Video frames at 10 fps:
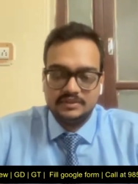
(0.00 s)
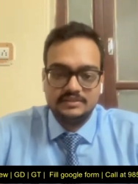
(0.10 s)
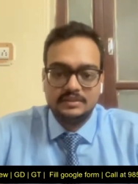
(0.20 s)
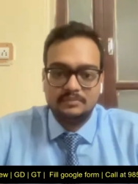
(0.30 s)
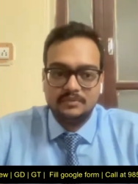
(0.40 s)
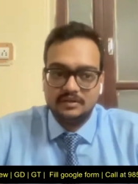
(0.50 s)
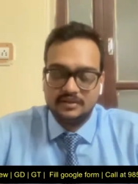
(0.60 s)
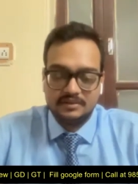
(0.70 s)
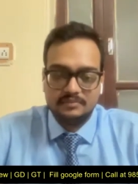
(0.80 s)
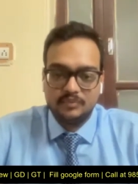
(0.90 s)
Yes, sir.
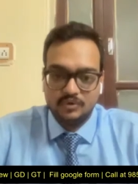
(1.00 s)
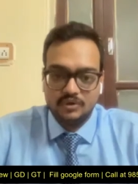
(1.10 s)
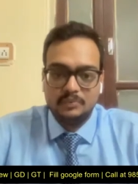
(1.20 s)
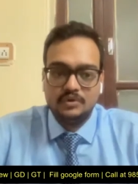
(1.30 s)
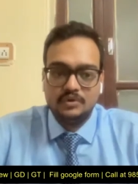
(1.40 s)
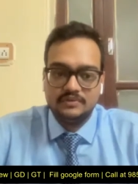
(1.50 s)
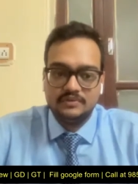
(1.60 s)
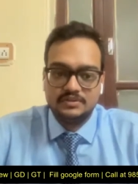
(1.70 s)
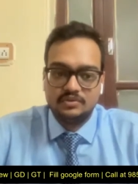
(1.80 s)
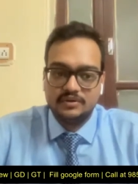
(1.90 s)
Uh, polar plot,
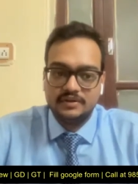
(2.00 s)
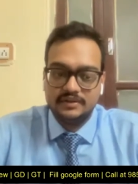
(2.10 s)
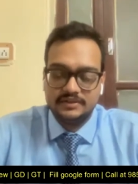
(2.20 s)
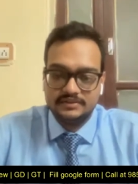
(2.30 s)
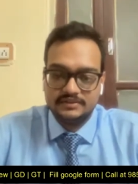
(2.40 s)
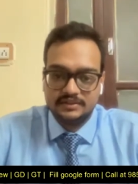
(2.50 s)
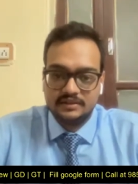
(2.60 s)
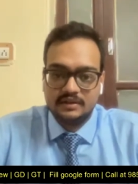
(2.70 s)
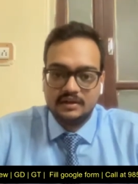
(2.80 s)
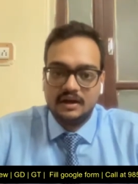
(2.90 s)
which coordinate is,
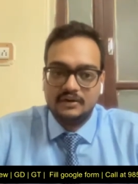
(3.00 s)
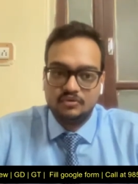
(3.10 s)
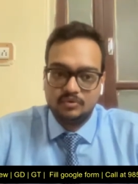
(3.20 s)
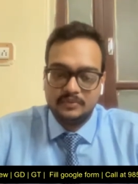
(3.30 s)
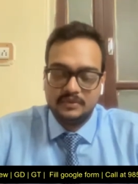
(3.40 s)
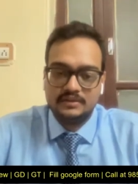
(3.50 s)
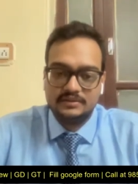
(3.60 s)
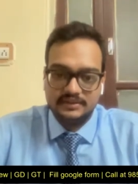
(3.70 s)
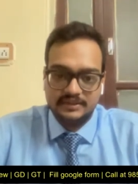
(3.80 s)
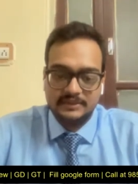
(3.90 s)
sir, R
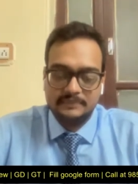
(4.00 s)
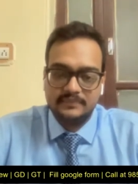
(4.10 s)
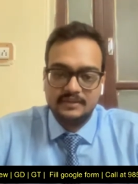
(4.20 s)
comma theta?